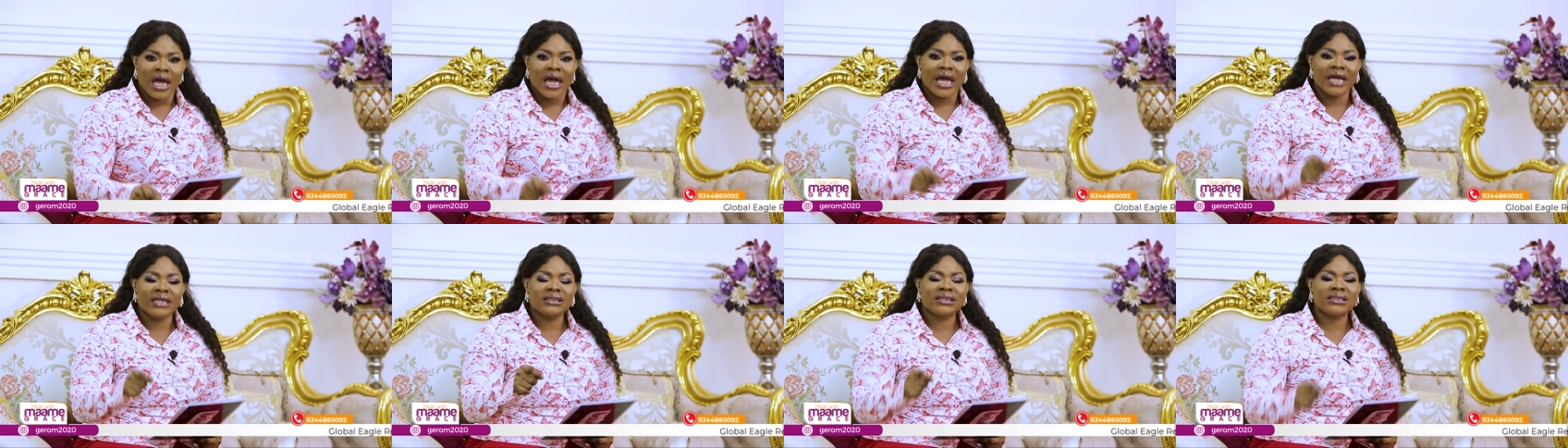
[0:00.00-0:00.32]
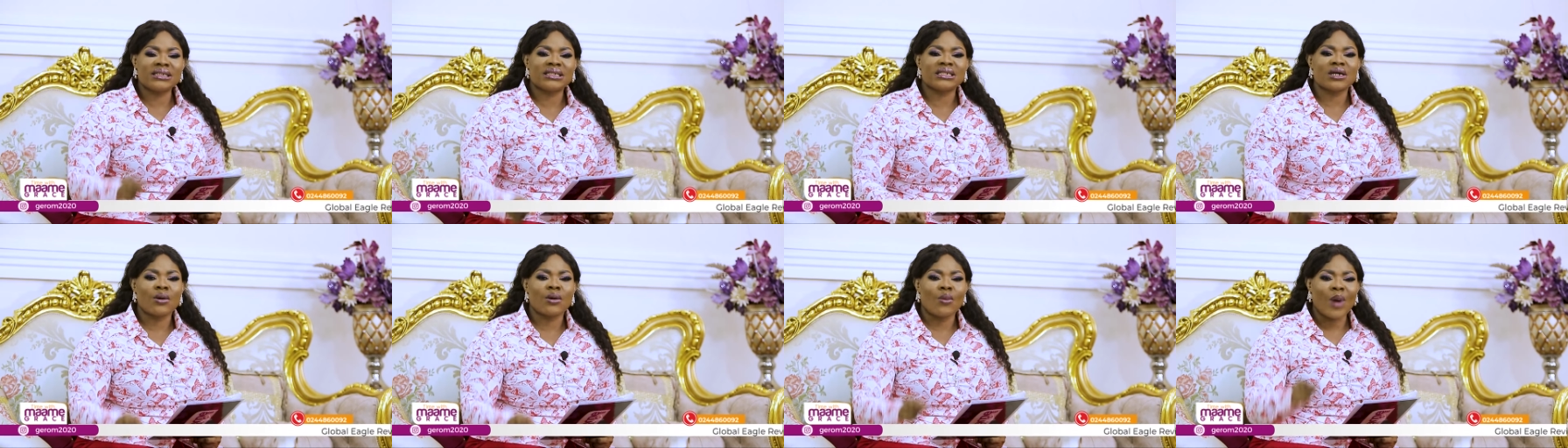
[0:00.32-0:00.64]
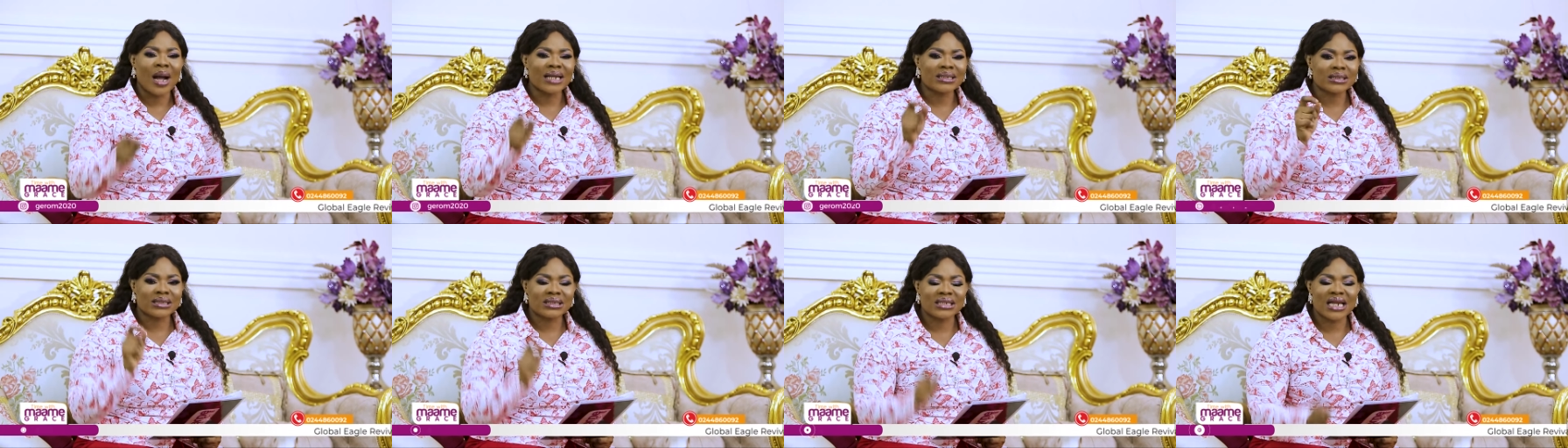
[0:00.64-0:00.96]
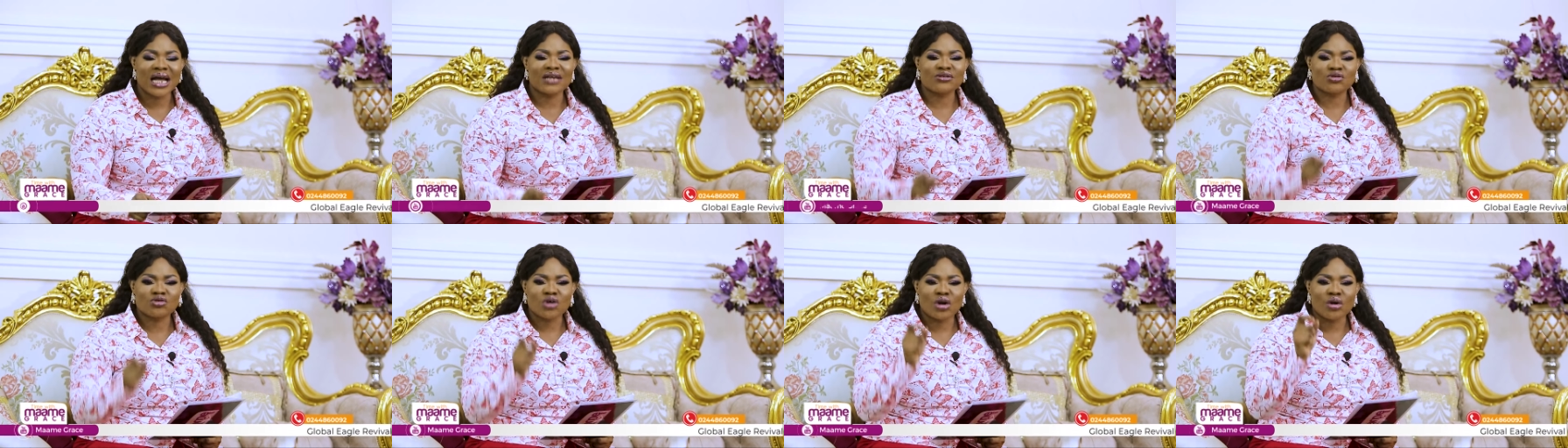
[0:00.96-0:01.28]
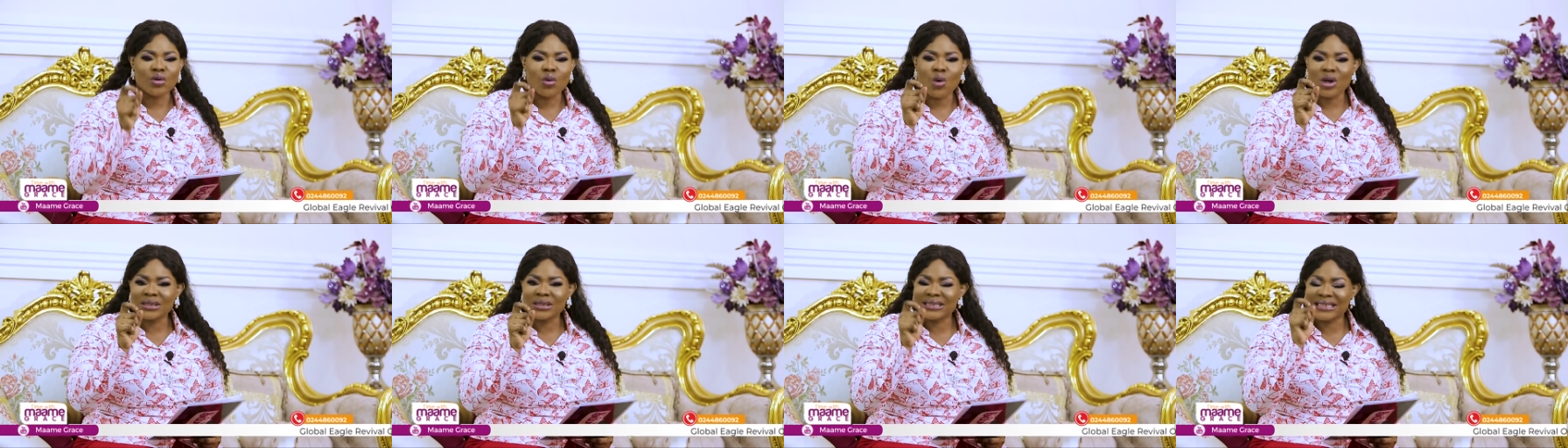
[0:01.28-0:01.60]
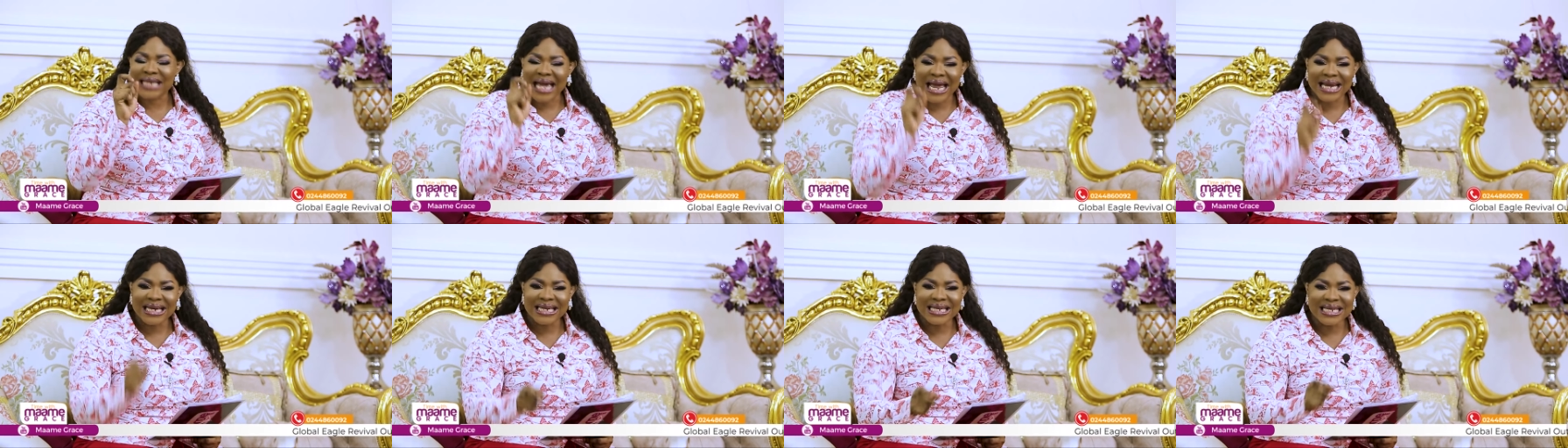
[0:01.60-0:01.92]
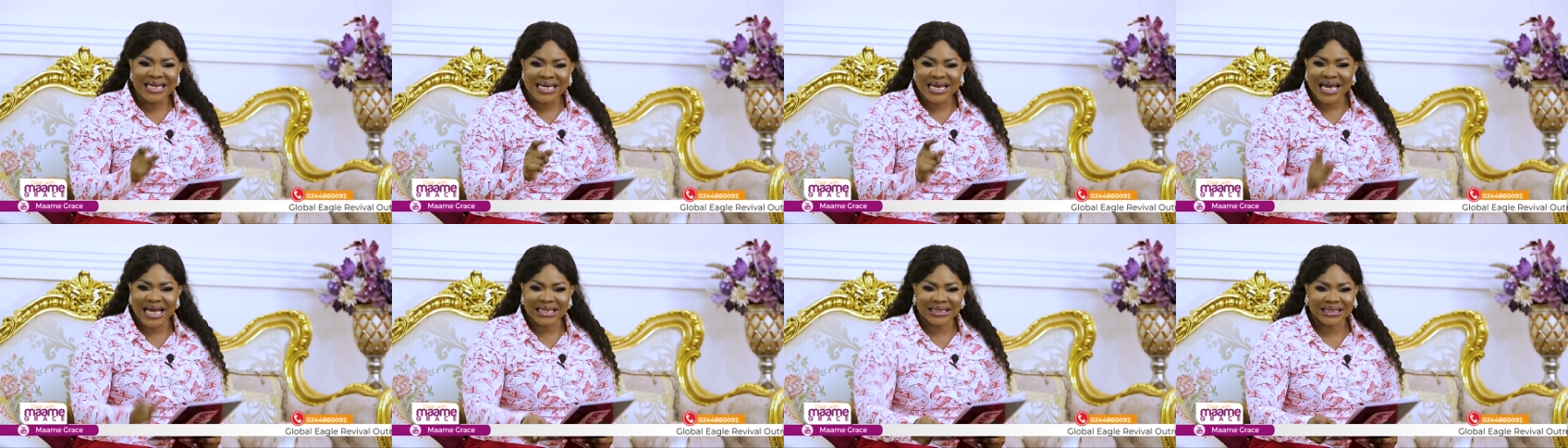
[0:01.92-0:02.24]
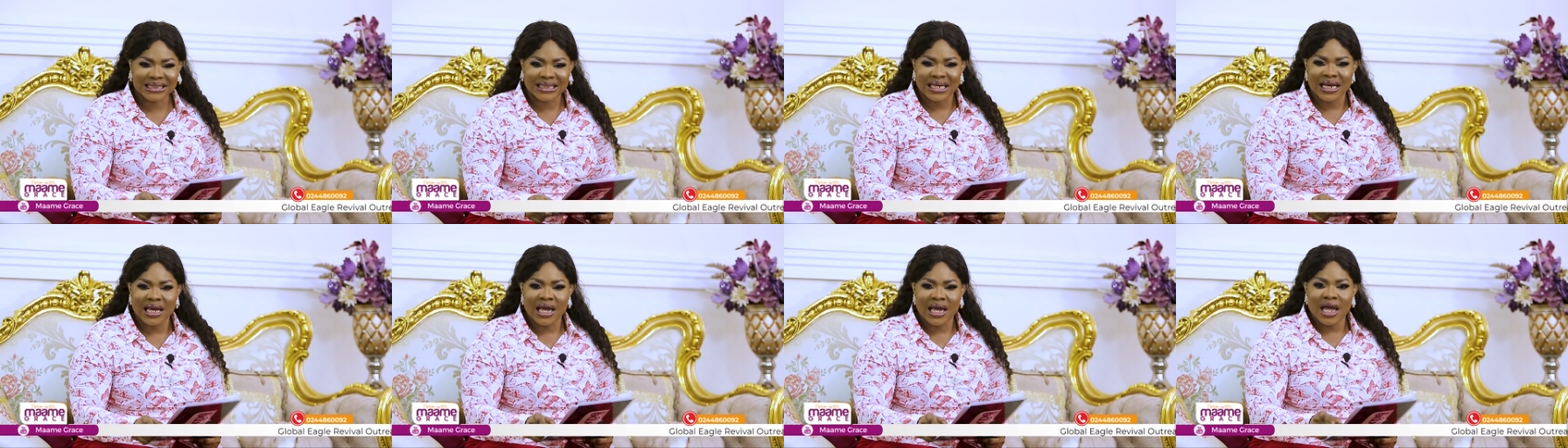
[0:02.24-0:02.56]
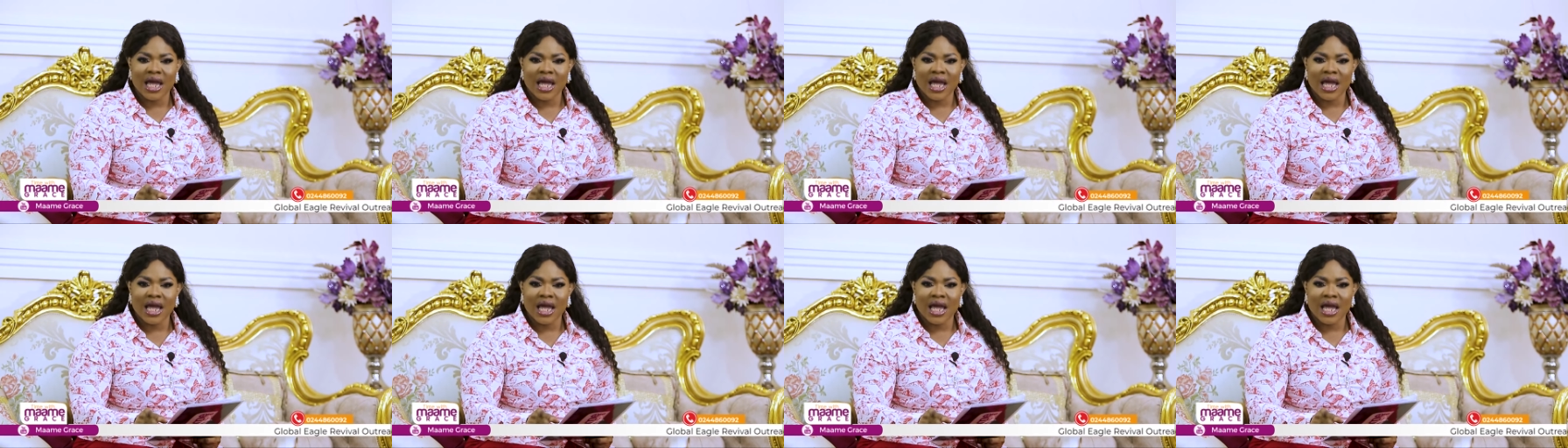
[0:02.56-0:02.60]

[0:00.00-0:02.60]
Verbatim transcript: nti say what na sorry what ten years